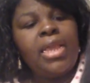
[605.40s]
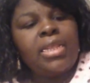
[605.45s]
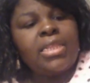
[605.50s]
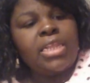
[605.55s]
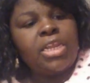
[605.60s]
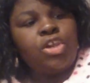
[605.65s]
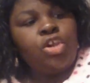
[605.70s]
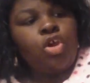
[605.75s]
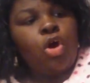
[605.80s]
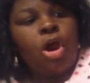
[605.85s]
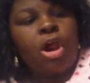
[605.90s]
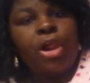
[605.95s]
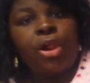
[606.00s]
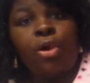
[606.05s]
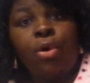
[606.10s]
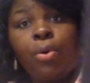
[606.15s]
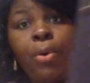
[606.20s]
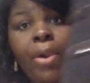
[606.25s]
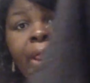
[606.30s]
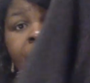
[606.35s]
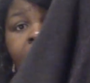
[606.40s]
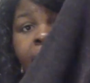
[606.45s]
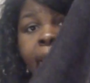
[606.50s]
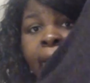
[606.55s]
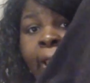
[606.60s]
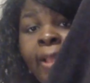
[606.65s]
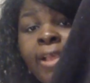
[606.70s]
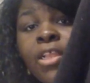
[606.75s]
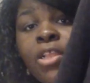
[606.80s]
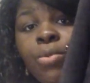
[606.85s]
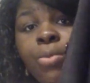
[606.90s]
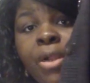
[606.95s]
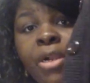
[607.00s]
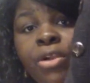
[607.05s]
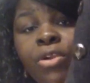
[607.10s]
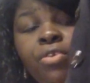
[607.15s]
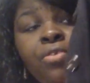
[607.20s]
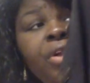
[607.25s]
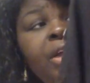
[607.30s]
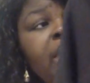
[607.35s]
it's a dark gray
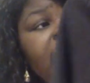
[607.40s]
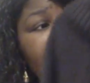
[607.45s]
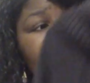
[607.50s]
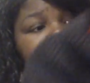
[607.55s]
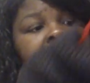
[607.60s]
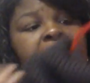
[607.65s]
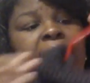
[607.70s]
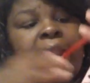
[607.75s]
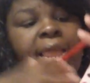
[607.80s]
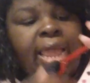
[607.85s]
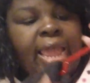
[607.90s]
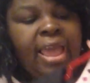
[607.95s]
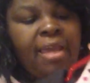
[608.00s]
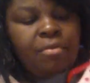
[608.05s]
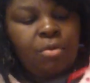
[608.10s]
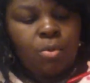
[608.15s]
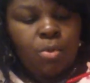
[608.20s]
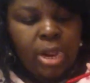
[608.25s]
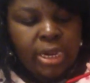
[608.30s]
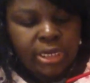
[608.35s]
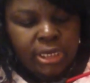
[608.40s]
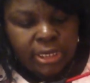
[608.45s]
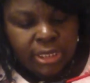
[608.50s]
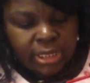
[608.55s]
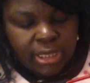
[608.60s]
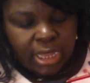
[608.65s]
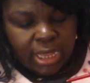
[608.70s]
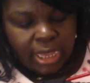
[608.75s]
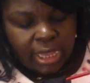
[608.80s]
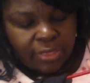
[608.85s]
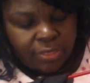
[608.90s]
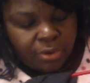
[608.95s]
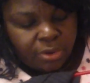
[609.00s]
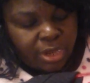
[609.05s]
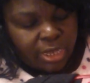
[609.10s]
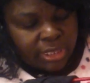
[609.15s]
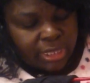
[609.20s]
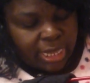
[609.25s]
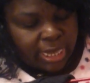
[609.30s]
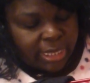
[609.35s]
sweater dress and I haven't washed this either
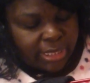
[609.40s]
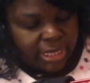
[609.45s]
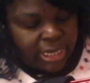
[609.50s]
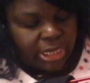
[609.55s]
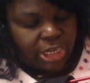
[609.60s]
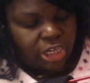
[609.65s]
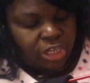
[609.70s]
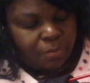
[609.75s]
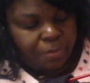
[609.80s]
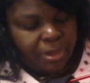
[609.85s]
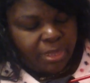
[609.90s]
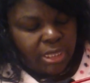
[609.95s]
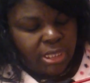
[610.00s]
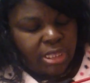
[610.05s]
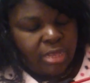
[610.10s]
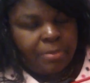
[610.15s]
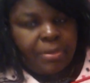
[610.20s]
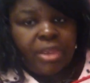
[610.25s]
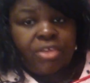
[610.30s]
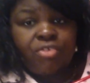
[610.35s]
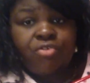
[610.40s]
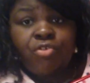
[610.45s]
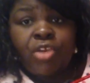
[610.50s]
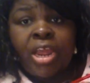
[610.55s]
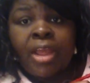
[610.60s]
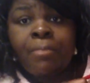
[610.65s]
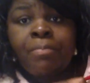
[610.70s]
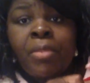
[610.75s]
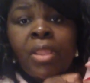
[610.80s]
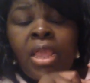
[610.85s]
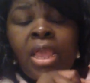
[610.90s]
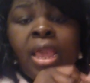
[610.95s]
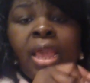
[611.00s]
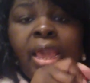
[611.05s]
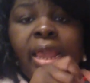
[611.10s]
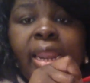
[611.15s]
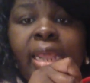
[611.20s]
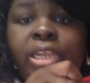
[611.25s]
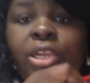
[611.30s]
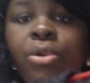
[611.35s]
because like I said I just picked this up yesterday
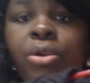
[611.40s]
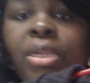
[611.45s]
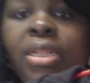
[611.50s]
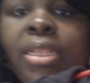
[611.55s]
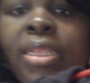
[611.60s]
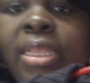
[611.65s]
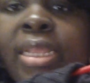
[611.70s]
and as you can